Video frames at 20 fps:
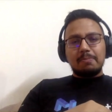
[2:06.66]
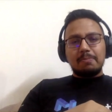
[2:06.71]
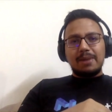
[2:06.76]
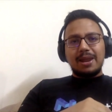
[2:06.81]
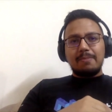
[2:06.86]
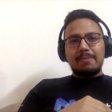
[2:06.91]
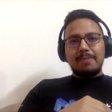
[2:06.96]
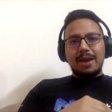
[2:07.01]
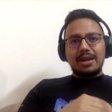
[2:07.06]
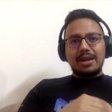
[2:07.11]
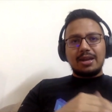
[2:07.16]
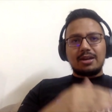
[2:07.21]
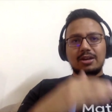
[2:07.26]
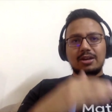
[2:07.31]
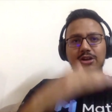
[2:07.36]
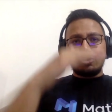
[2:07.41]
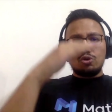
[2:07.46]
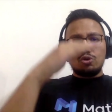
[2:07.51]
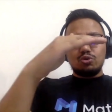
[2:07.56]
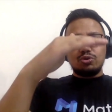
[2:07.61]
and play manner
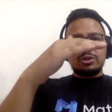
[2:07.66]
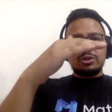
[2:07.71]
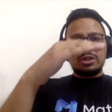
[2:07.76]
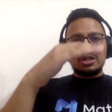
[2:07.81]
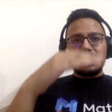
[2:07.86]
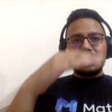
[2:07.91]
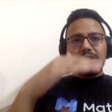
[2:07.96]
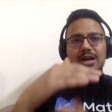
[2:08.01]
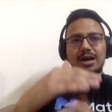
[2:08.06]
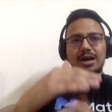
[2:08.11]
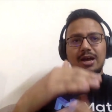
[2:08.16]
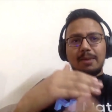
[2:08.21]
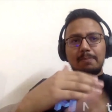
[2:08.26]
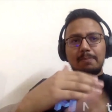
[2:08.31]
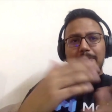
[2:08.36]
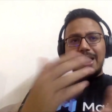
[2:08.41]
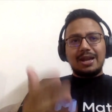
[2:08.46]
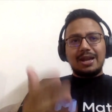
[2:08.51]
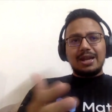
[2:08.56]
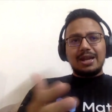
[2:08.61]
use a
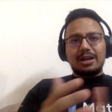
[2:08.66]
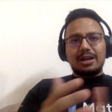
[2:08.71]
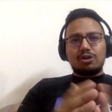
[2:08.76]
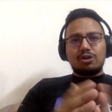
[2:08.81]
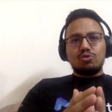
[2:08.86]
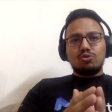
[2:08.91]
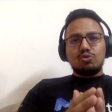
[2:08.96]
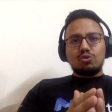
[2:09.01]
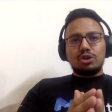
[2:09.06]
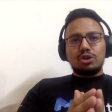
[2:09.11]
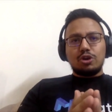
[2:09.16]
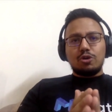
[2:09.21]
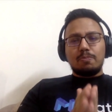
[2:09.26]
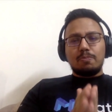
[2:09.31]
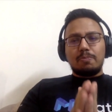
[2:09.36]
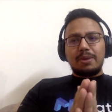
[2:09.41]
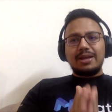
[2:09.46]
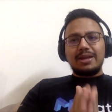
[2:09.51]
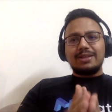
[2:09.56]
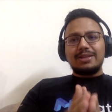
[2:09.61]
matic to you know
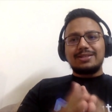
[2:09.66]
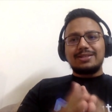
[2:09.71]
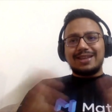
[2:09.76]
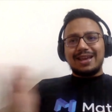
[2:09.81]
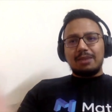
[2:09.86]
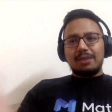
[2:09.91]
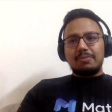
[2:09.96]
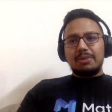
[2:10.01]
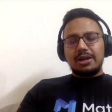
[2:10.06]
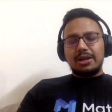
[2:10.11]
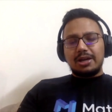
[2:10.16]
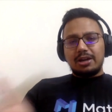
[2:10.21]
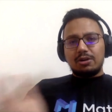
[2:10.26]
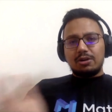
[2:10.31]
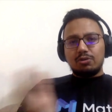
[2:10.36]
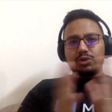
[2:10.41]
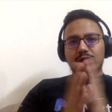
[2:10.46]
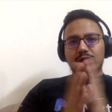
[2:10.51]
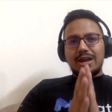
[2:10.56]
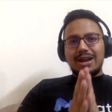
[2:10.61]
bring scalability
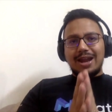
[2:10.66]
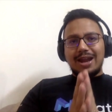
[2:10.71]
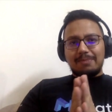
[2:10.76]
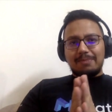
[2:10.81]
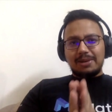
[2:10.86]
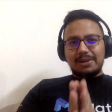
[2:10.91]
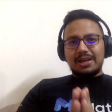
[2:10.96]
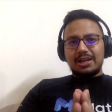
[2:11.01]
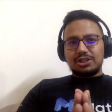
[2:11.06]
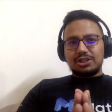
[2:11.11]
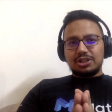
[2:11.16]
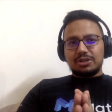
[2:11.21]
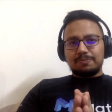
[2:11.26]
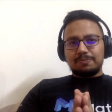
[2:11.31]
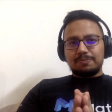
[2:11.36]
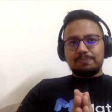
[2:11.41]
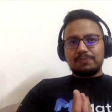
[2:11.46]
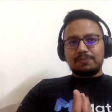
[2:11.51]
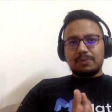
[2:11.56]
to their application